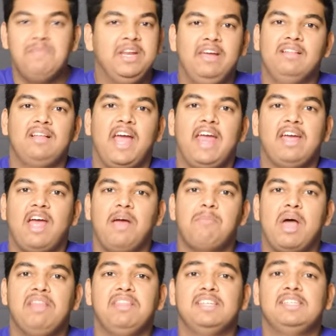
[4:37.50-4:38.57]
Neil A.M.,
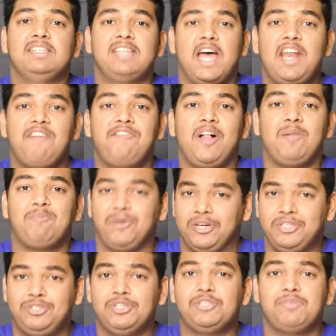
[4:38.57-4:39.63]
and this is NFL
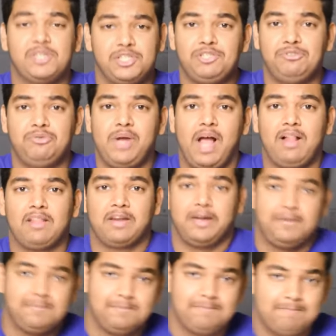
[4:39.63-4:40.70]
Predictions versus Reality.
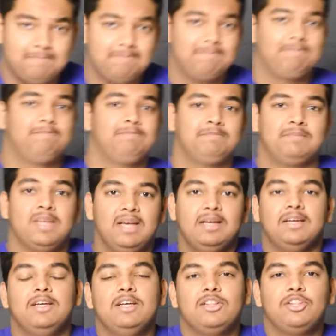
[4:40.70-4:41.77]

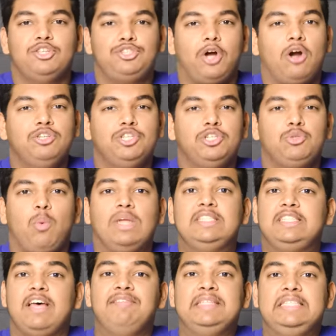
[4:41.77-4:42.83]
The Chargers won
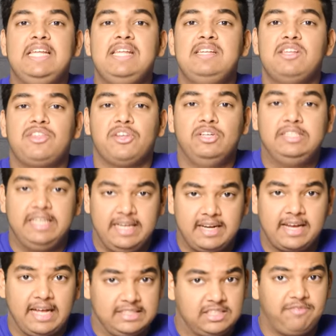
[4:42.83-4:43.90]
17-13
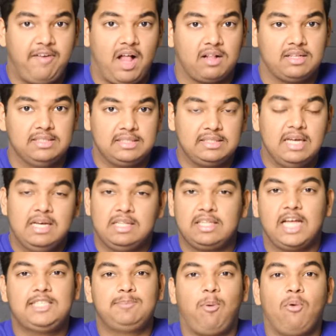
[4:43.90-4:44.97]
against the Falcons.
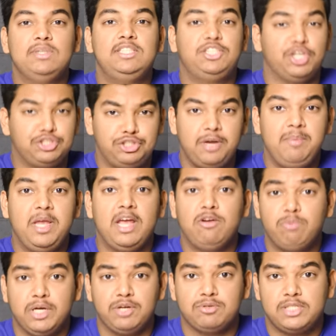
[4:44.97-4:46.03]
That's points to Jimmy and
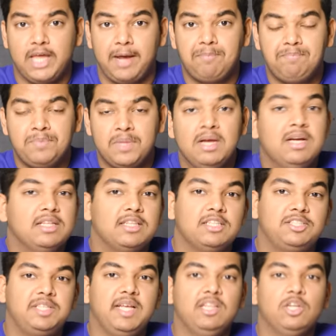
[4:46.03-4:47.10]
Ryusei. The
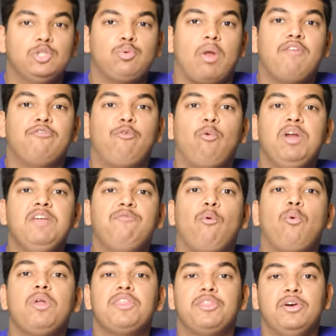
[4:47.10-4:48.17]
Steelers won
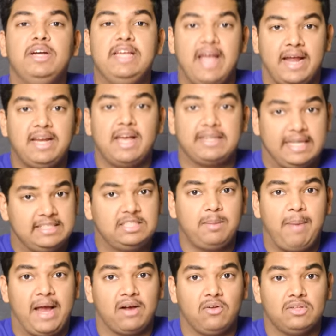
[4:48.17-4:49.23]
44-38 against the
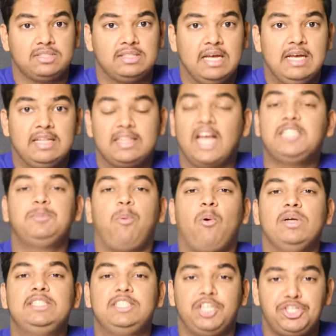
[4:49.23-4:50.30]
Bengals. That's
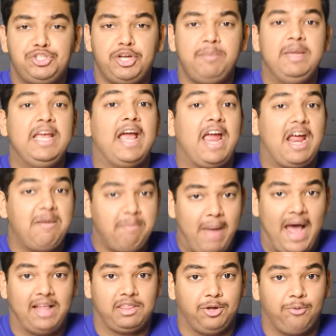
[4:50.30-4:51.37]
points to Jimmy and
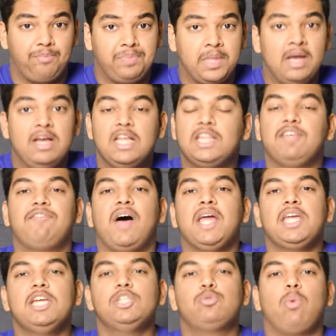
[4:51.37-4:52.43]
Matthew. The
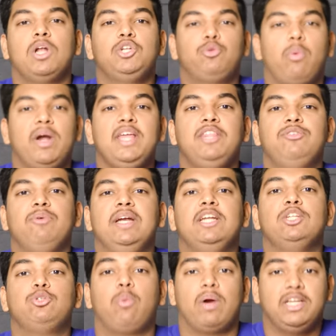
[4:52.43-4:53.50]
Vikings won
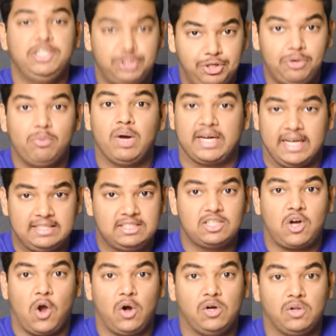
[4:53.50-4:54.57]
23-22 against the
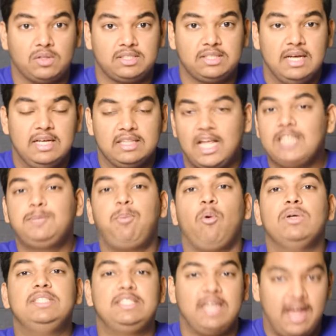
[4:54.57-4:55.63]
Cardinals. That's
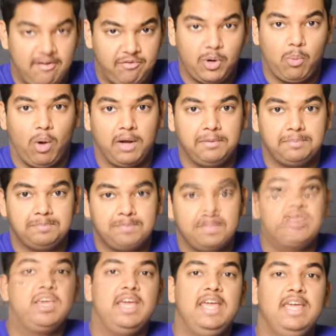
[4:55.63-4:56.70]
points to everyone.
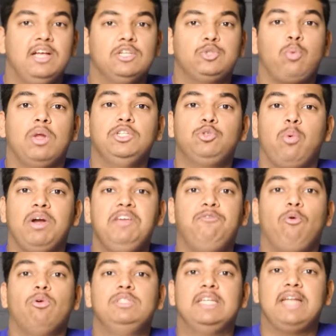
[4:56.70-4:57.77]
The Eagles won
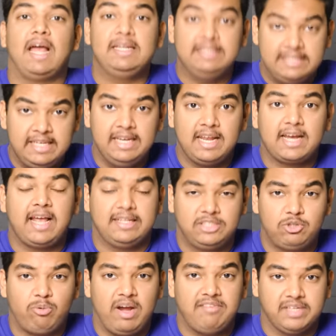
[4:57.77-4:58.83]
24-19 against
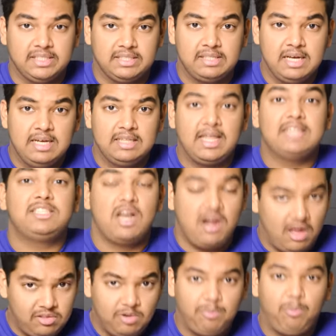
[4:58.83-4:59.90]
the Ravens. That's another